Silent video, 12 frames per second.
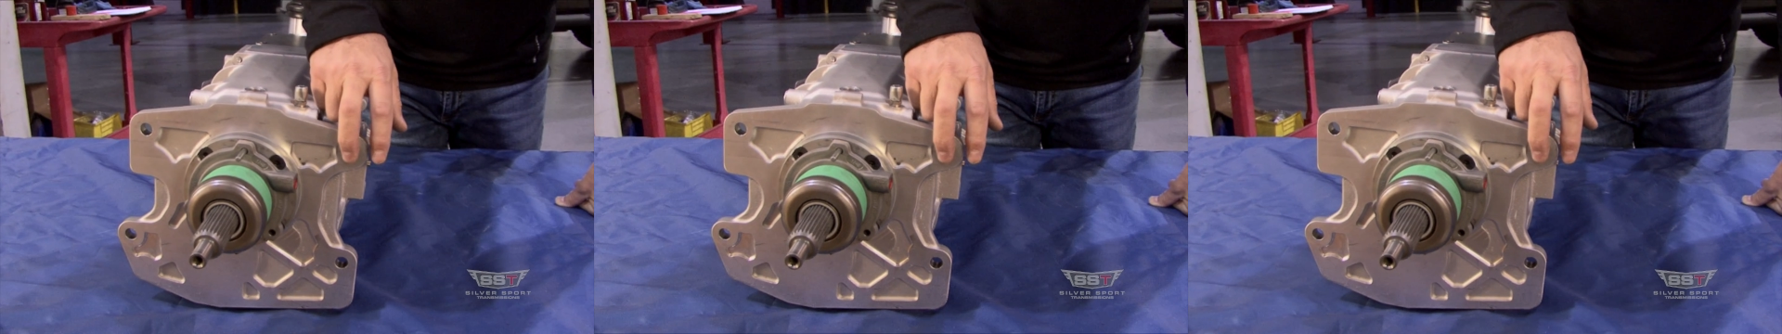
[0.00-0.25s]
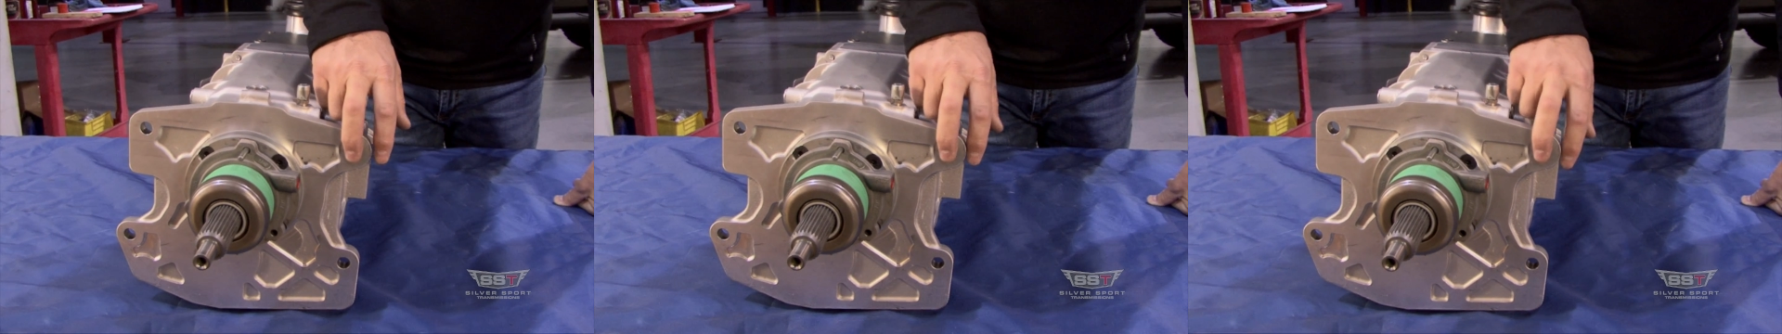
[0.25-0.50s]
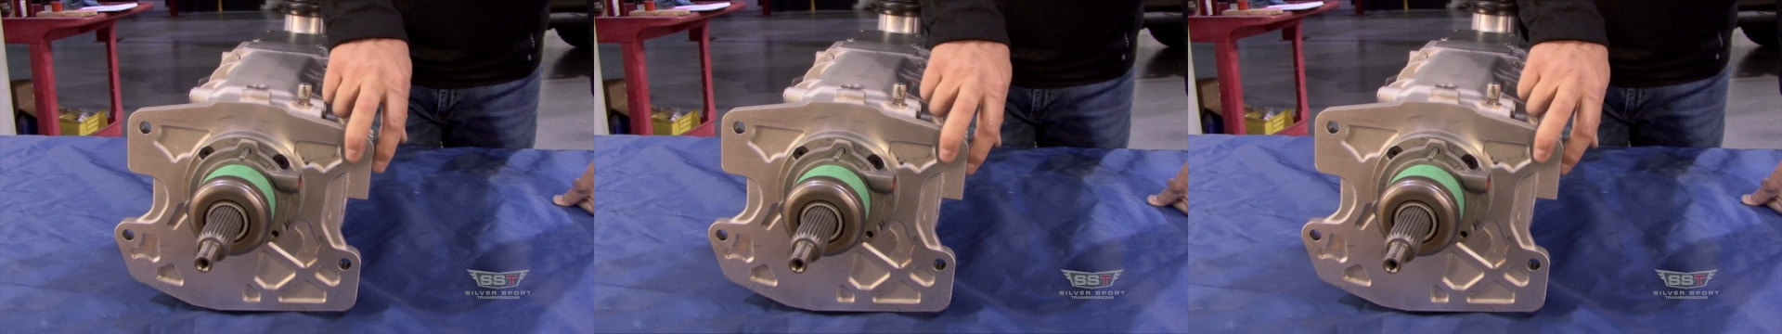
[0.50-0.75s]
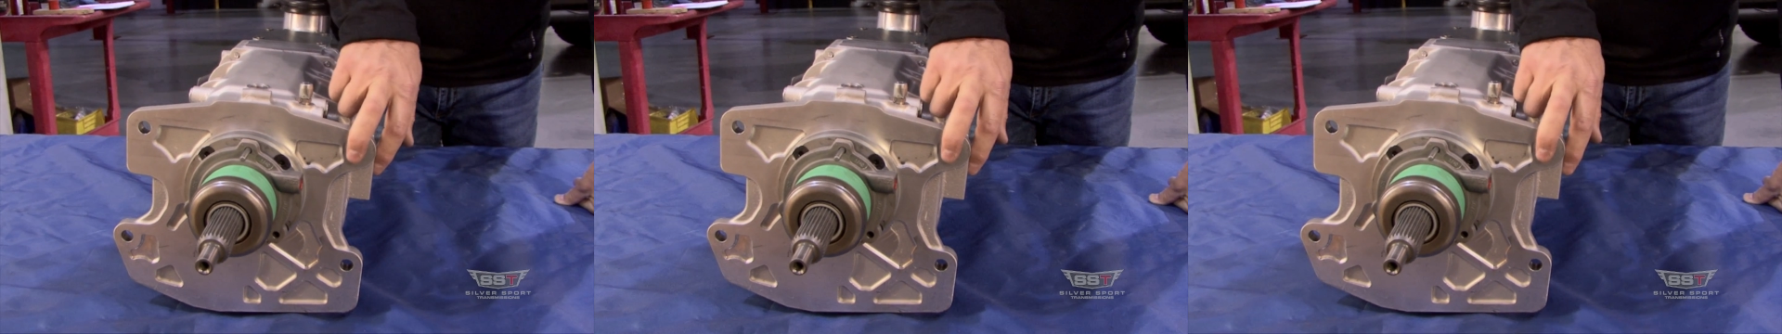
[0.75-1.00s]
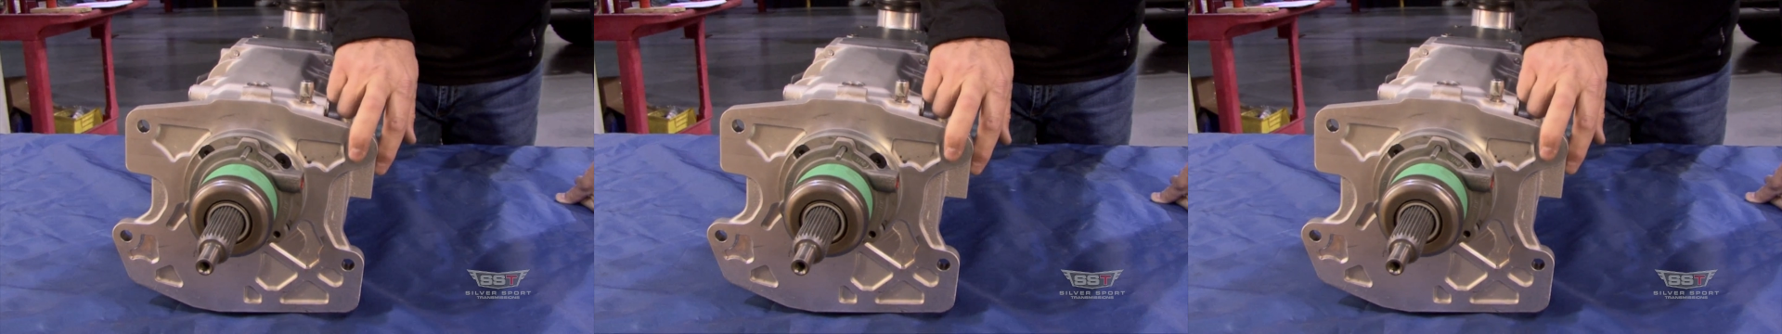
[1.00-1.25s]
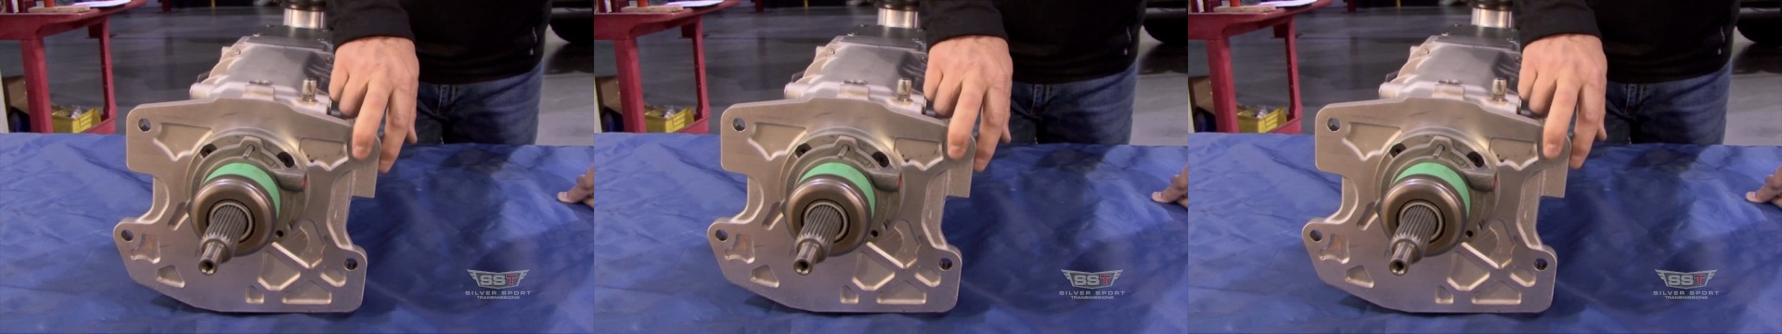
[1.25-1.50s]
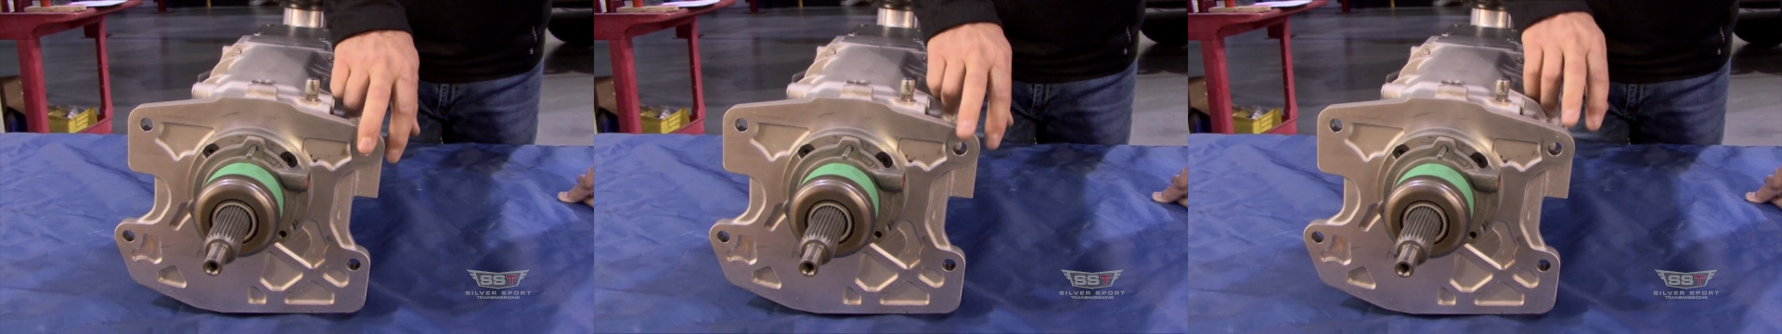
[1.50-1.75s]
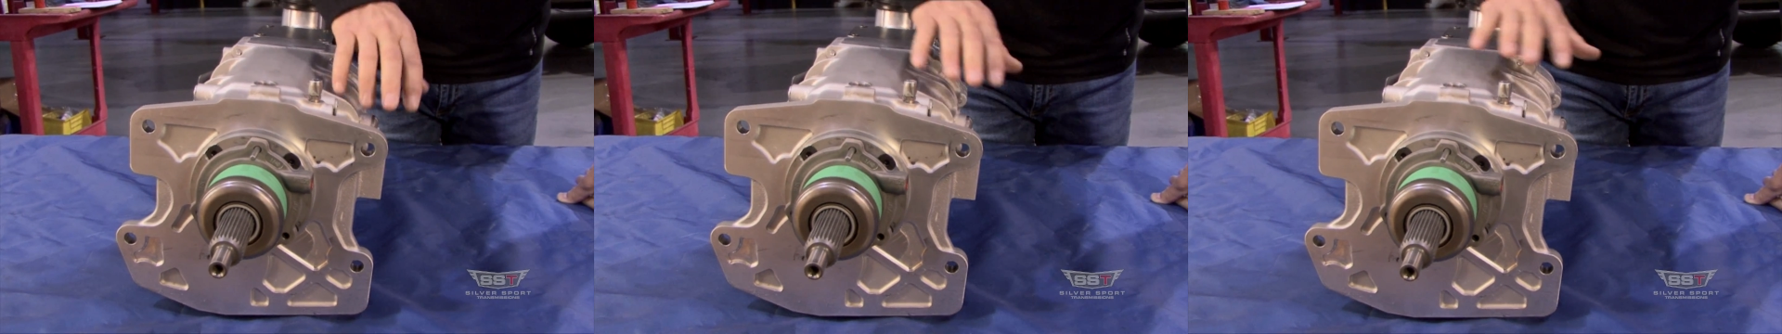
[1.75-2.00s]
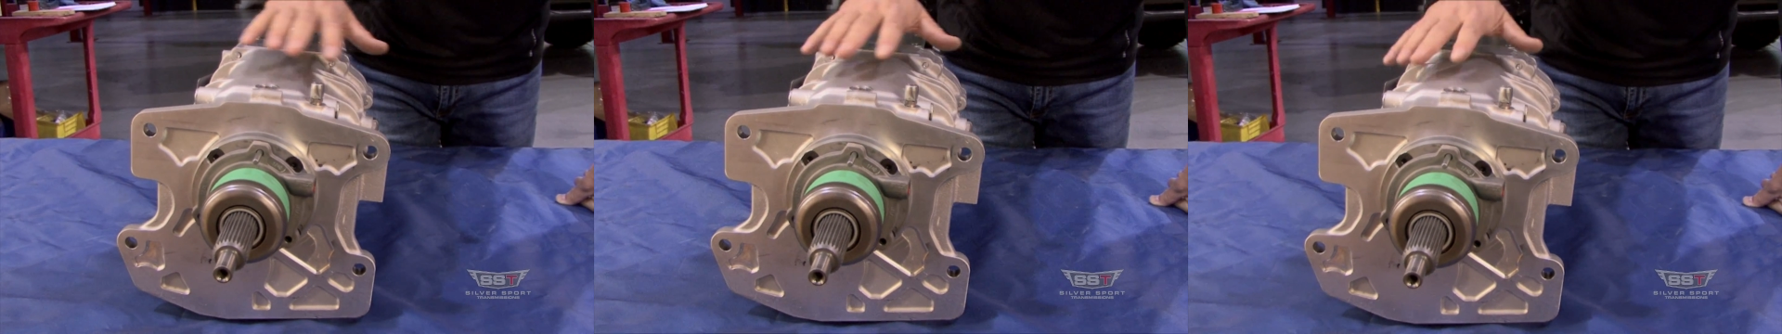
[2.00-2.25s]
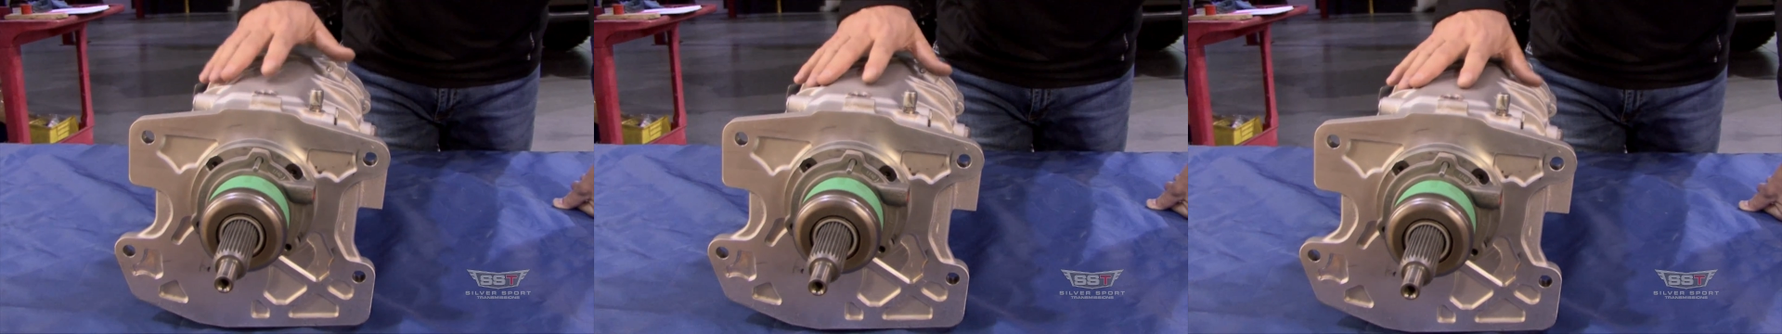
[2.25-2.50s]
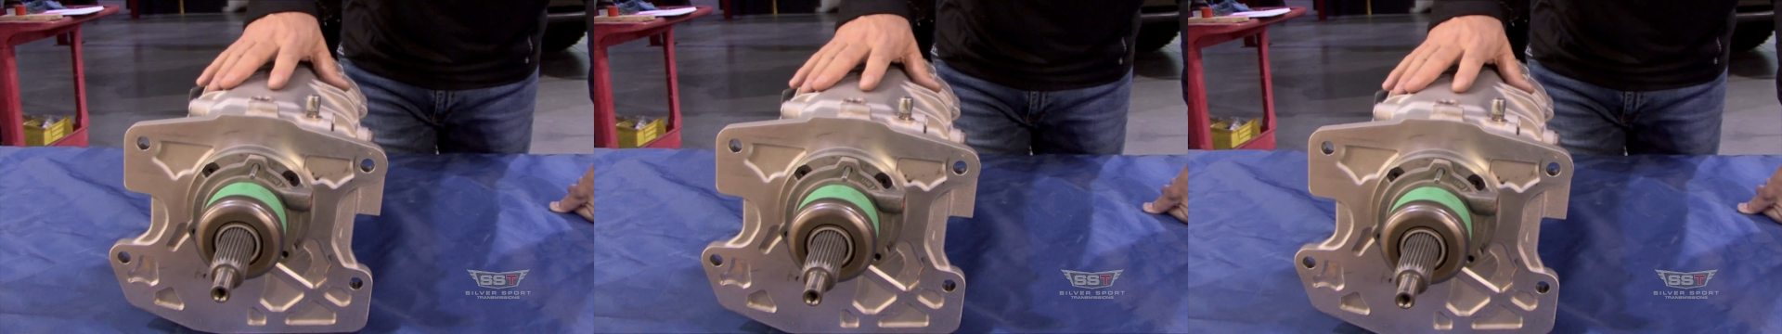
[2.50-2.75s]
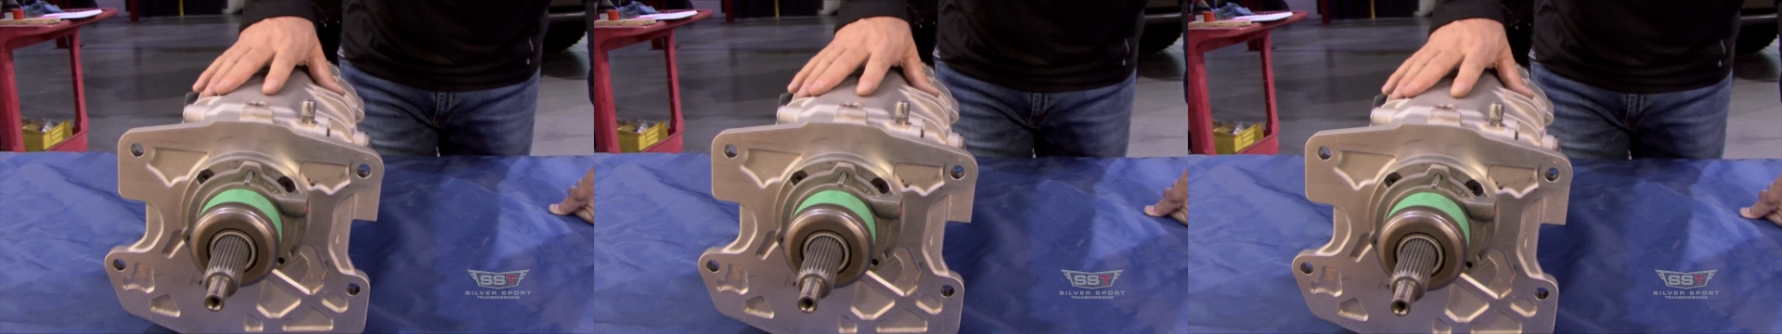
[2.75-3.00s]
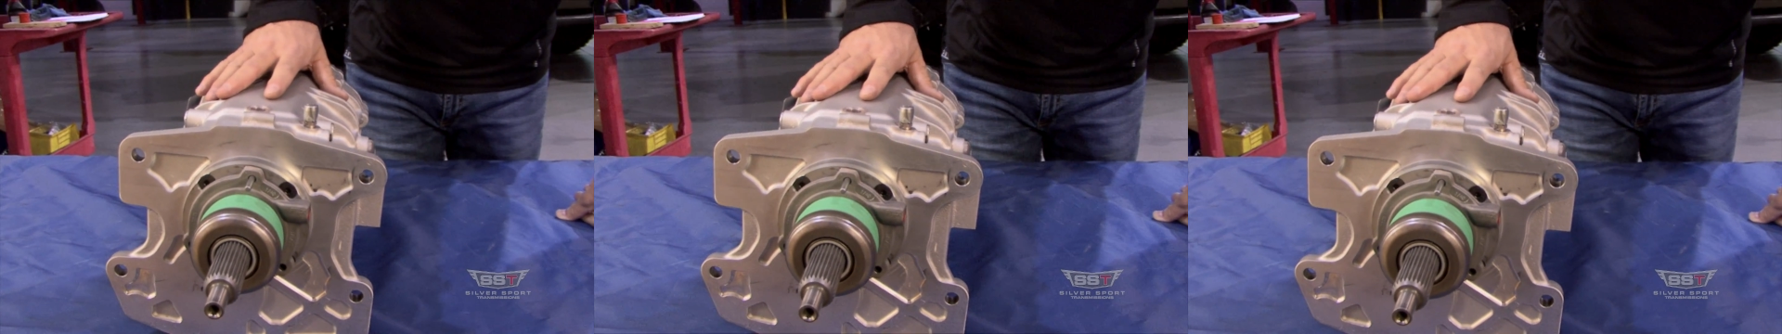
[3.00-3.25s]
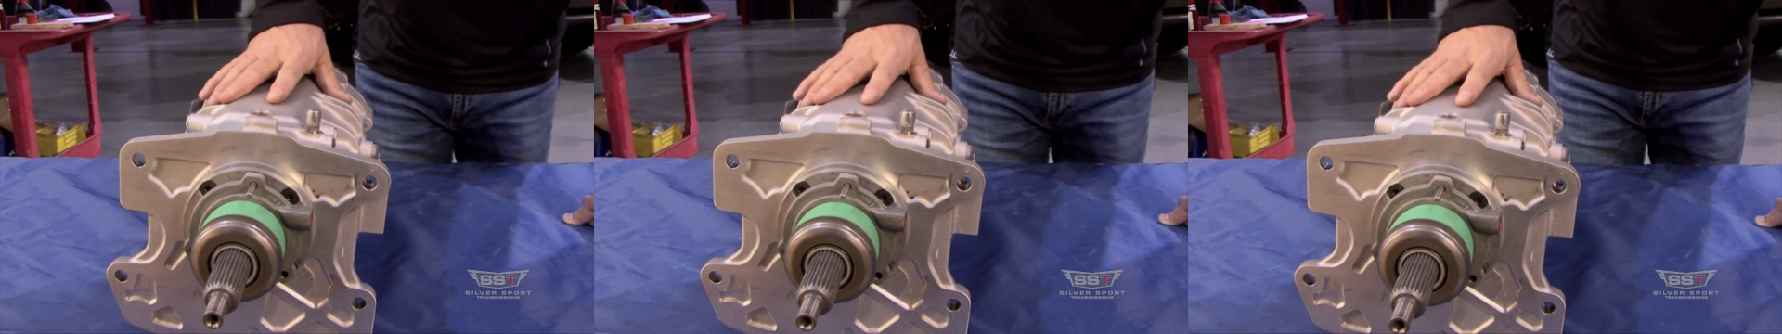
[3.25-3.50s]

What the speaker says: Nobody's mouth can be seen.